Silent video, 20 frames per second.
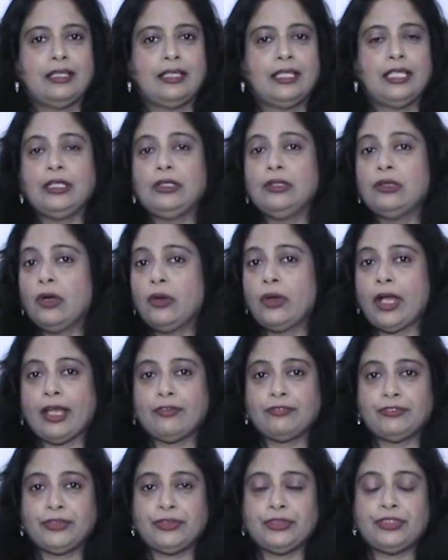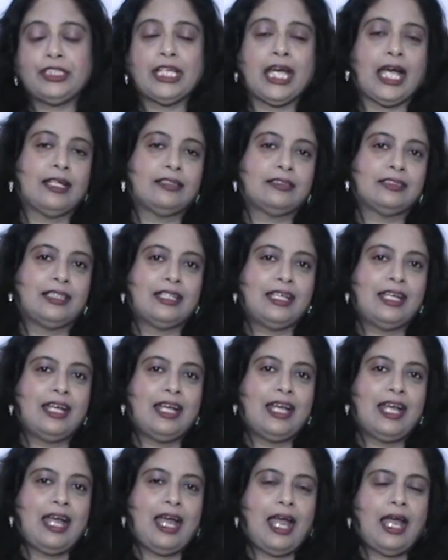He'd go after that.
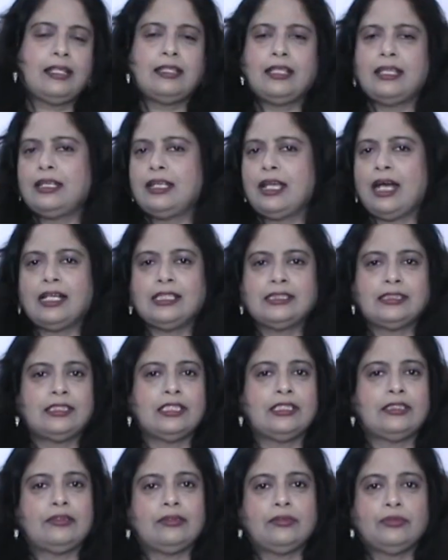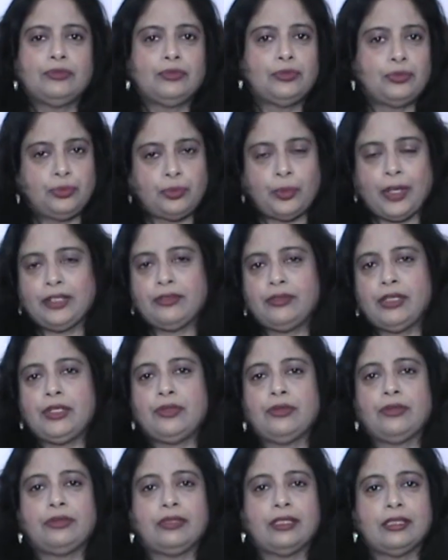And the last
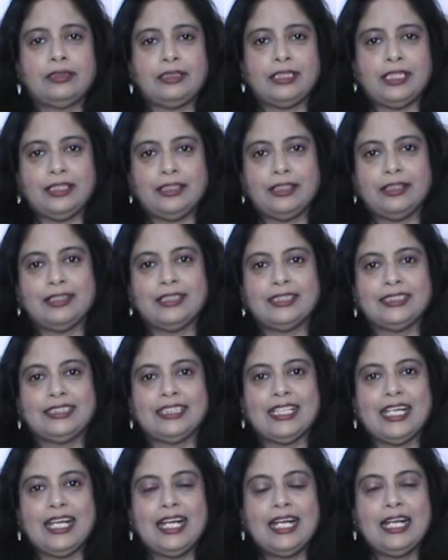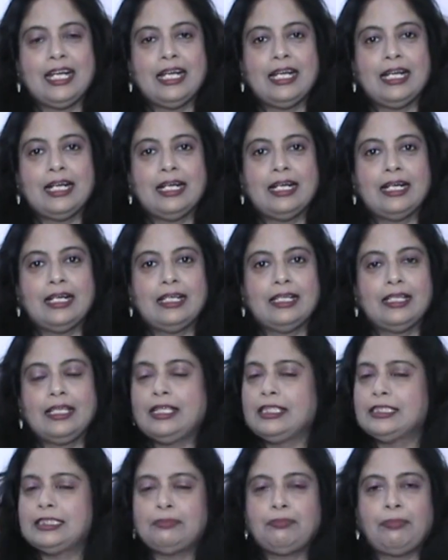20 to 30 years
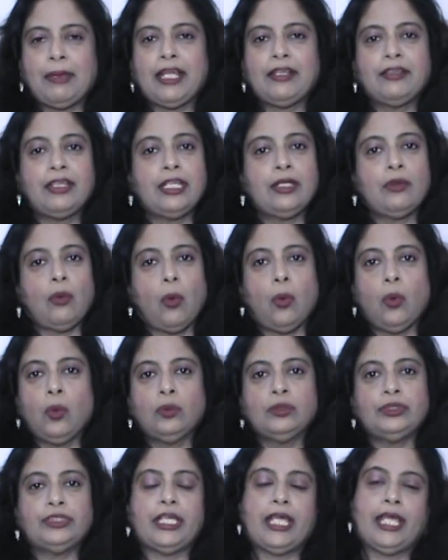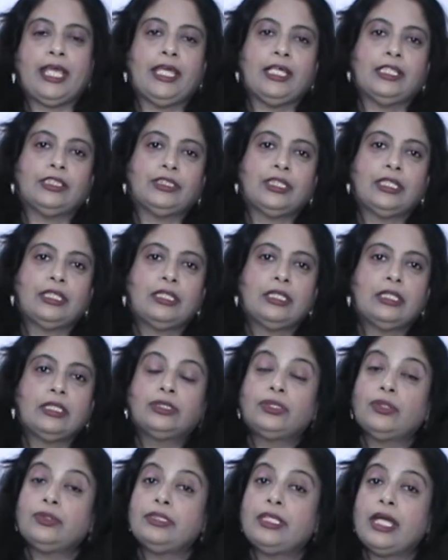is spent in old age.
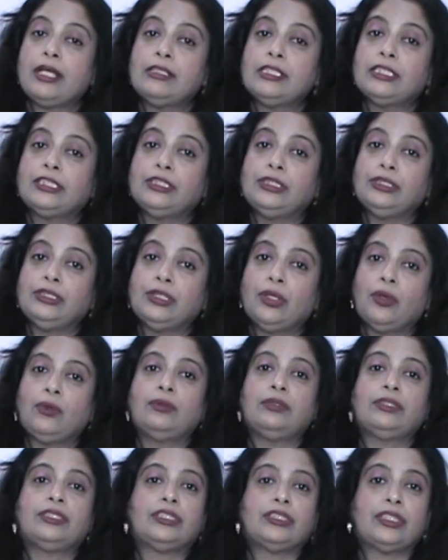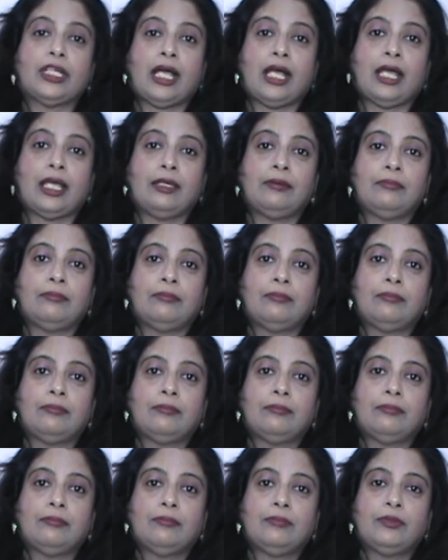So there is no time
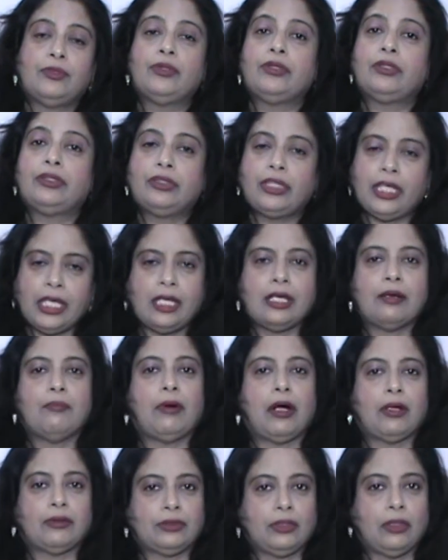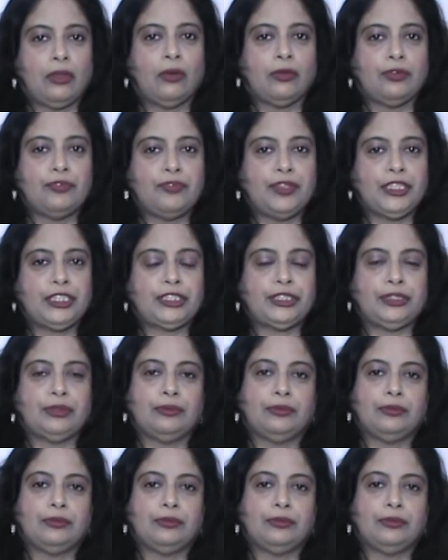to think about Lord Vishnu.